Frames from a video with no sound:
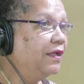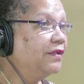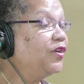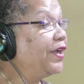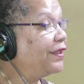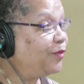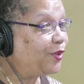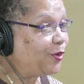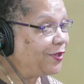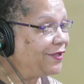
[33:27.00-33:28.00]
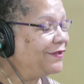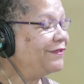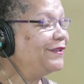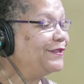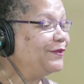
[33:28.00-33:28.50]
together with all the other
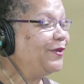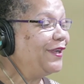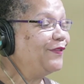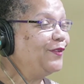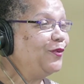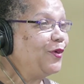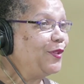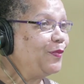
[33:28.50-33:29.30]
things that we have to do on the